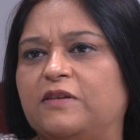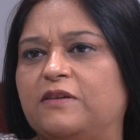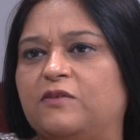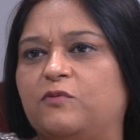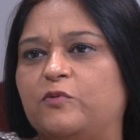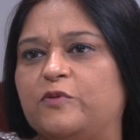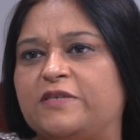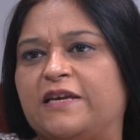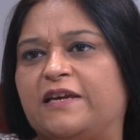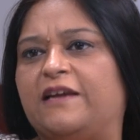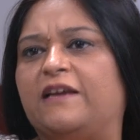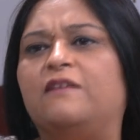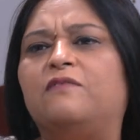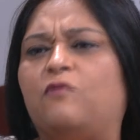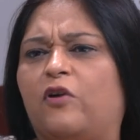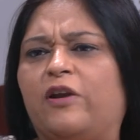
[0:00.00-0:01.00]
news
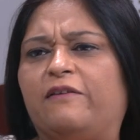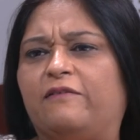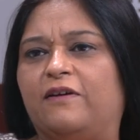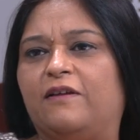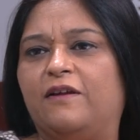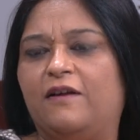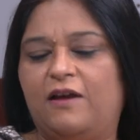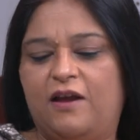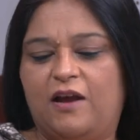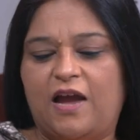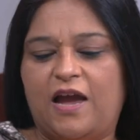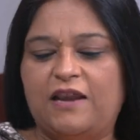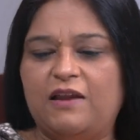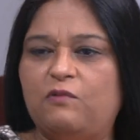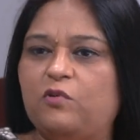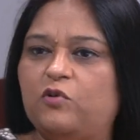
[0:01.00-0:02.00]
second, whatever,
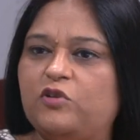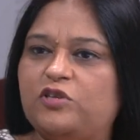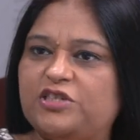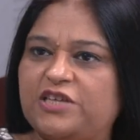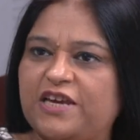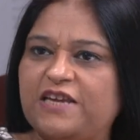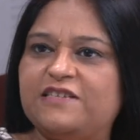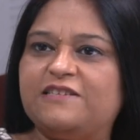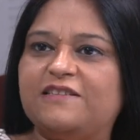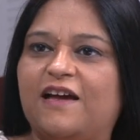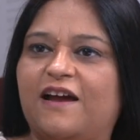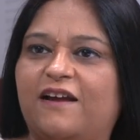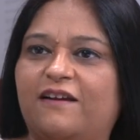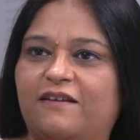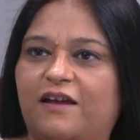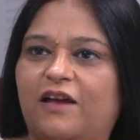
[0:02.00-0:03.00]
and I want to change
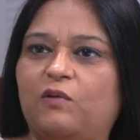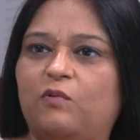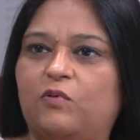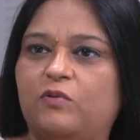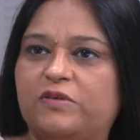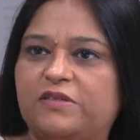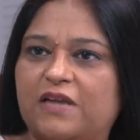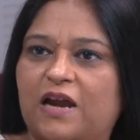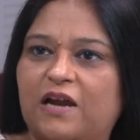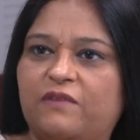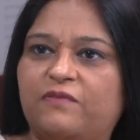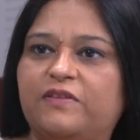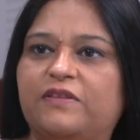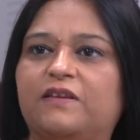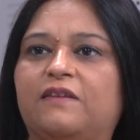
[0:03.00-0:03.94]
that, I want to start with the